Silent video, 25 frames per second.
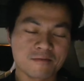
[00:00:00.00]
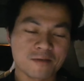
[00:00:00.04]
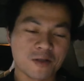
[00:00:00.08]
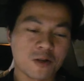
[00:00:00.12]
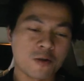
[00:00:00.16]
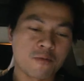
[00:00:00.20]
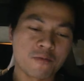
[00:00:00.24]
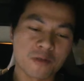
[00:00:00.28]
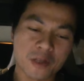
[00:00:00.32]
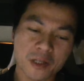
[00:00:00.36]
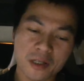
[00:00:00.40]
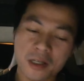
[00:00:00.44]

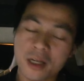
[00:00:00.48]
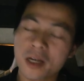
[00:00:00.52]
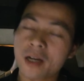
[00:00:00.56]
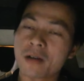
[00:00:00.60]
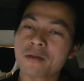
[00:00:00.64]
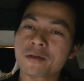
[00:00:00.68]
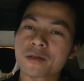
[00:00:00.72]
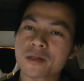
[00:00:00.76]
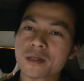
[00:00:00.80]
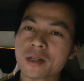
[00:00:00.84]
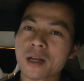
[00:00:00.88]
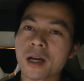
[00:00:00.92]
over the
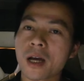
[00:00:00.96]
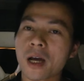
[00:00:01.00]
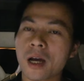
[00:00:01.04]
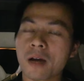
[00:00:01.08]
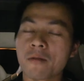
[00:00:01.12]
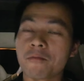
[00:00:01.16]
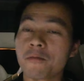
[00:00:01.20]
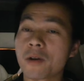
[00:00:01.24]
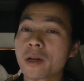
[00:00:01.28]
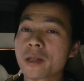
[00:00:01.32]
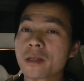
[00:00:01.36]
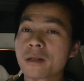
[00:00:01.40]
years, I
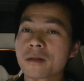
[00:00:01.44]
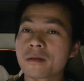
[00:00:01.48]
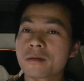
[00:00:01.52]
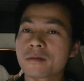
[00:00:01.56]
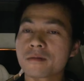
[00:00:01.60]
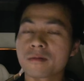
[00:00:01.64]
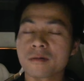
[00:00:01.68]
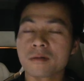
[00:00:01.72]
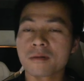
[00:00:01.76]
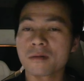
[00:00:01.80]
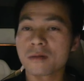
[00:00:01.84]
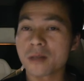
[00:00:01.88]
have waited
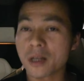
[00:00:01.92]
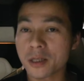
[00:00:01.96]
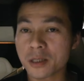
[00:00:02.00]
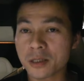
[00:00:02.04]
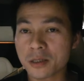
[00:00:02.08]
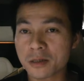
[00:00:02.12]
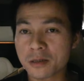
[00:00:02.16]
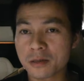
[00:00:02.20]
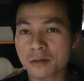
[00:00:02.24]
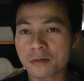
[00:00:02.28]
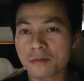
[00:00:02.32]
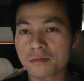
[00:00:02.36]

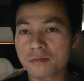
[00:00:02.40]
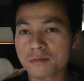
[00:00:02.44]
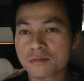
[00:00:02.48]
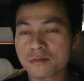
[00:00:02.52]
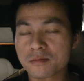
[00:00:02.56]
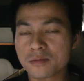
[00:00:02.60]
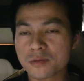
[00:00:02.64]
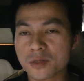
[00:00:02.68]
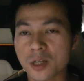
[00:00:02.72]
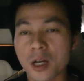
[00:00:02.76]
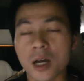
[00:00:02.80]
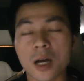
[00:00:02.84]
less
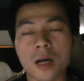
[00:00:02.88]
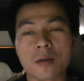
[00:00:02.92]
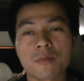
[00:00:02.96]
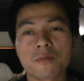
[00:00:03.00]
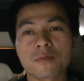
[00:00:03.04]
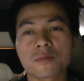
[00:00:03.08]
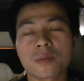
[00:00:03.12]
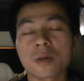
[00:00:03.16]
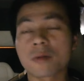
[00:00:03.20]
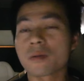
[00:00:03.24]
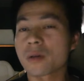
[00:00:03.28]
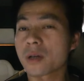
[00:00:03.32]

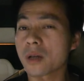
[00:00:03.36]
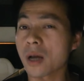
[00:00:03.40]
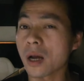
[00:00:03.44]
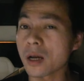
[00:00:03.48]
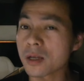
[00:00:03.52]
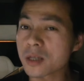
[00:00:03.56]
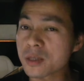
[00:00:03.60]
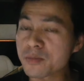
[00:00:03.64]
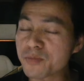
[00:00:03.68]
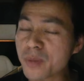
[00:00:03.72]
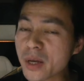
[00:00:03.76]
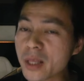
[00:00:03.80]
time. I mean,
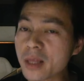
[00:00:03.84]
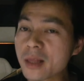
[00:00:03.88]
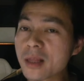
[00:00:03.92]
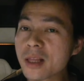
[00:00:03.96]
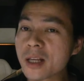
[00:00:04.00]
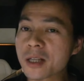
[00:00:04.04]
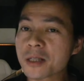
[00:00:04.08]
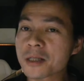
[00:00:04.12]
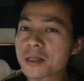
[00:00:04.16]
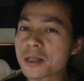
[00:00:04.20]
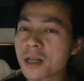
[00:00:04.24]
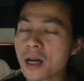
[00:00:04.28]
I spend
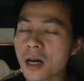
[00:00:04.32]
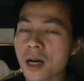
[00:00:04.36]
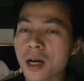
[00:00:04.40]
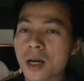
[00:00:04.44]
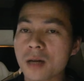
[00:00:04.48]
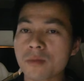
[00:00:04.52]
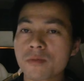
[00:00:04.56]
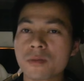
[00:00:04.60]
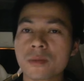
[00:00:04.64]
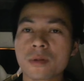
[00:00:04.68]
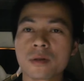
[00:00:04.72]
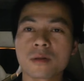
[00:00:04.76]
less
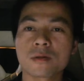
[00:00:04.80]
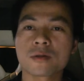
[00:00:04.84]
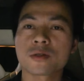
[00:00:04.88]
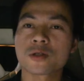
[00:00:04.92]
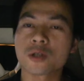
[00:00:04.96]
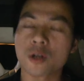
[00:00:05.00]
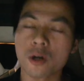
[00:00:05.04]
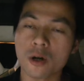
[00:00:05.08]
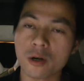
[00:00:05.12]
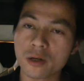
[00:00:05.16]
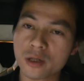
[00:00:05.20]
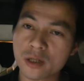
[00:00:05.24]
time
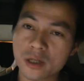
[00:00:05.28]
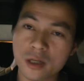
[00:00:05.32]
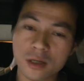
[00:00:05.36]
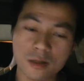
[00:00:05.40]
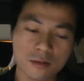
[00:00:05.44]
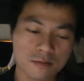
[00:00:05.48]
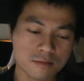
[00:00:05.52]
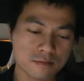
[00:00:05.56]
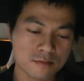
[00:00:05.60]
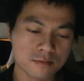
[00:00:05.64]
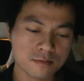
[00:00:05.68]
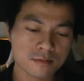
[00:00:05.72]

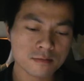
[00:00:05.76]
charging,